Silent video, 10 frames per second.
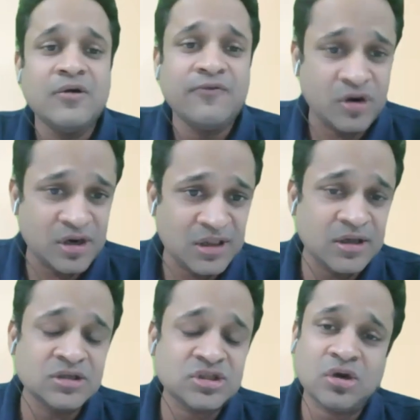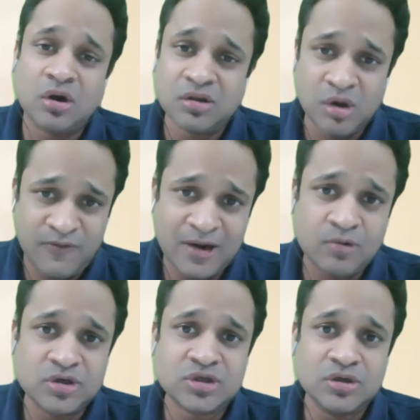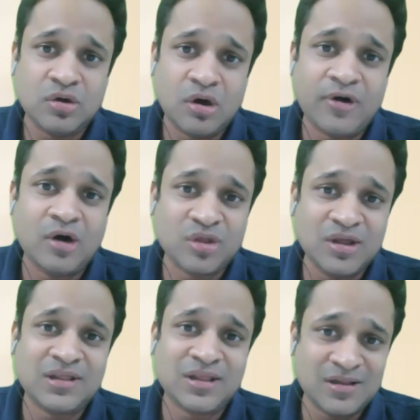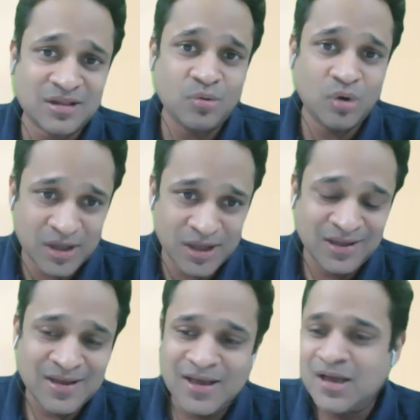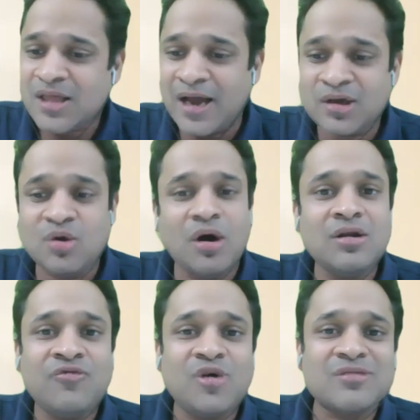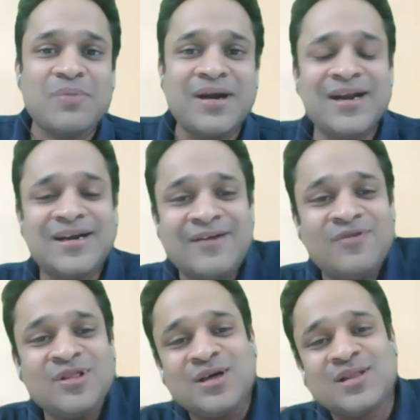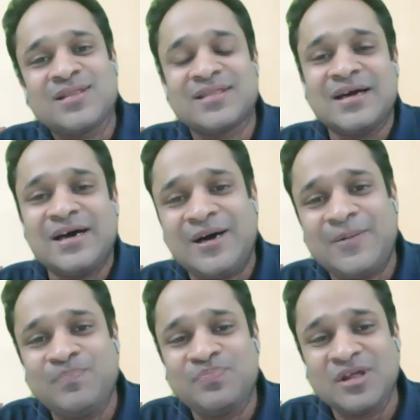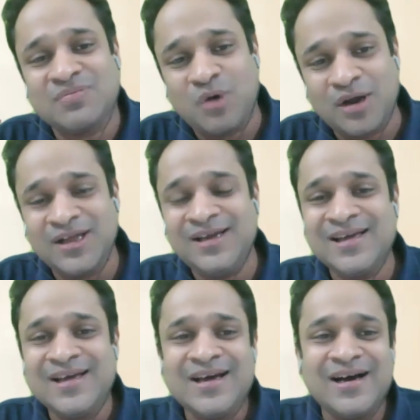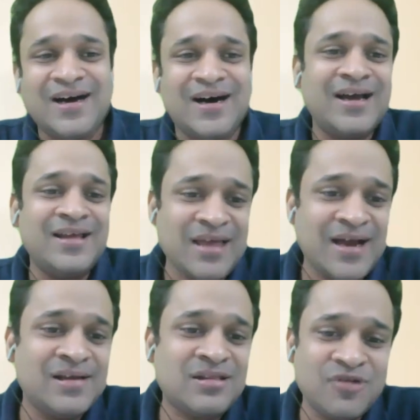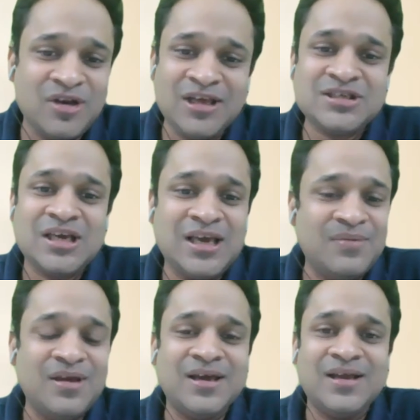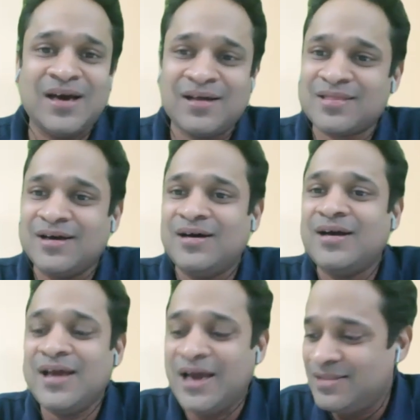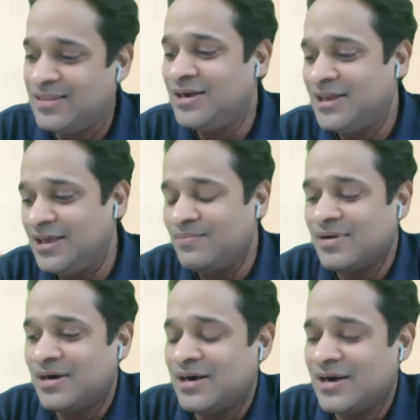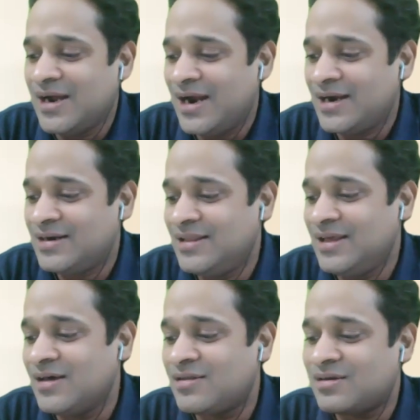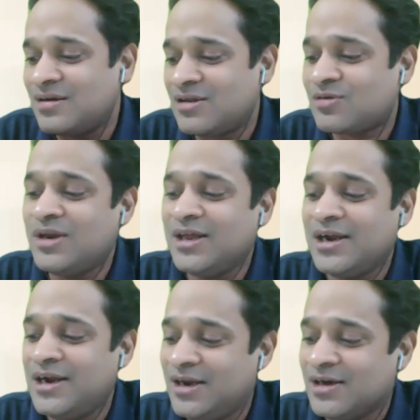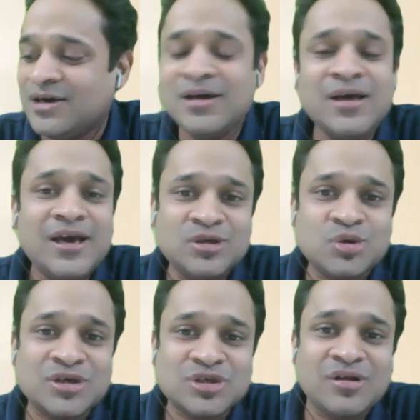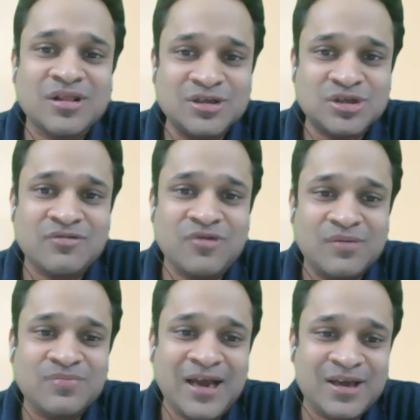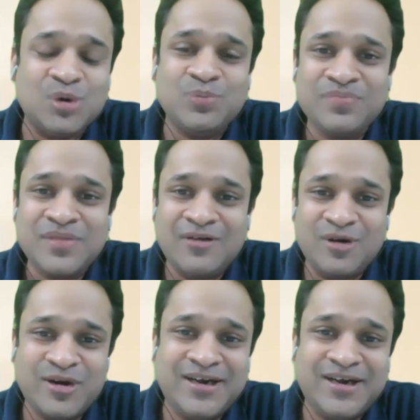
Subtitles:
for research and also evaluation of how these things are working. Thank you all for spending time with us this morning. And thanks, Vinesh, Amy, and Asta, and the team at the Australia India Education Researchers Forum. Thank you. Have a great day.